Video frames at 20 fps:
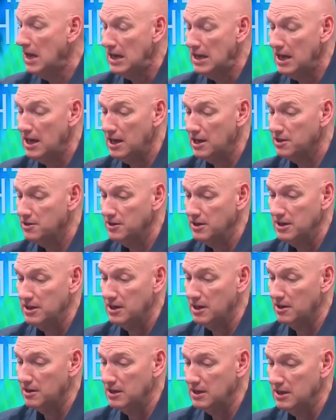Yeah, I agree.
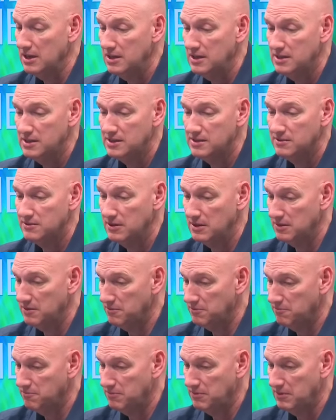Uh, he's
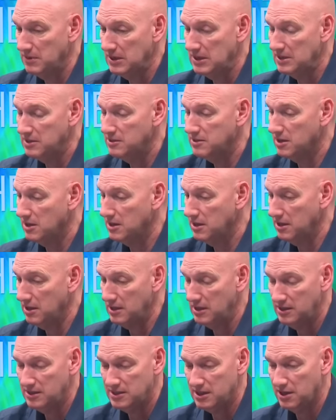he's done it.
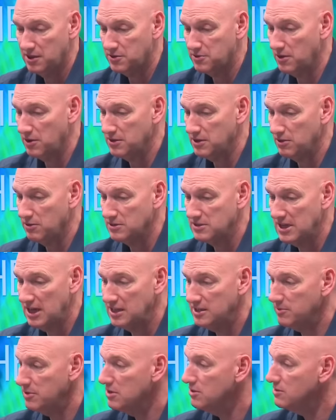He's done it throughout the Old
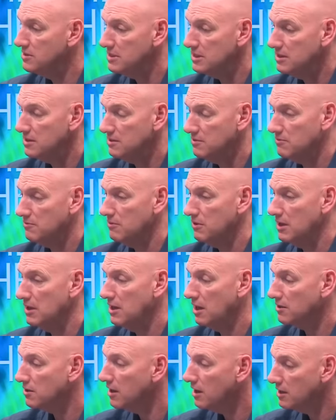Testament. You see it in
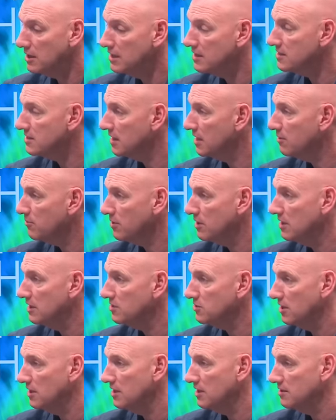other areas today where he's
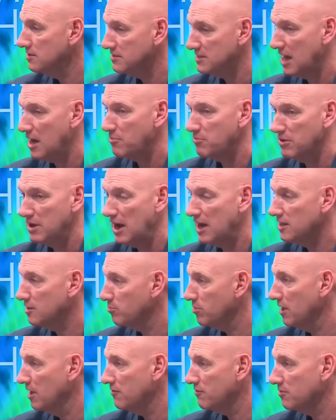trying to stop God's
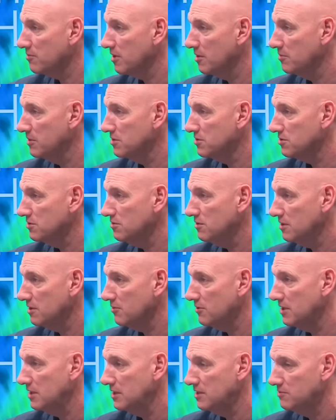plan from coming true. Look
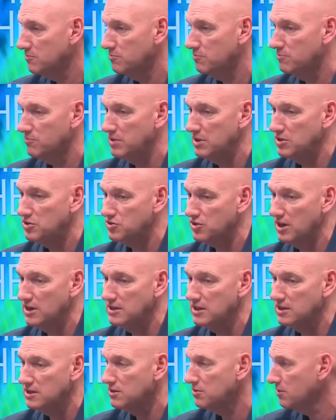what he's been
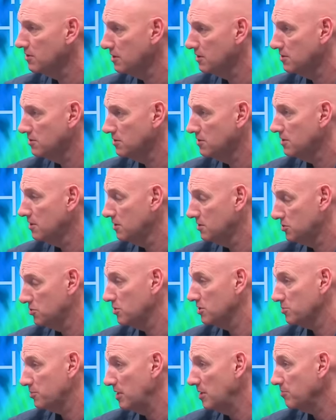trying to do, do to the
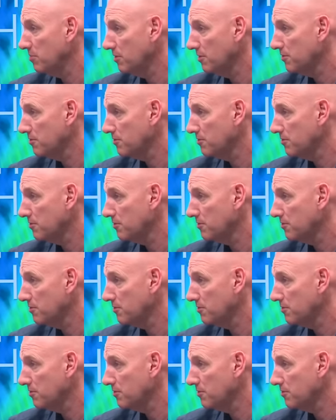Jewish people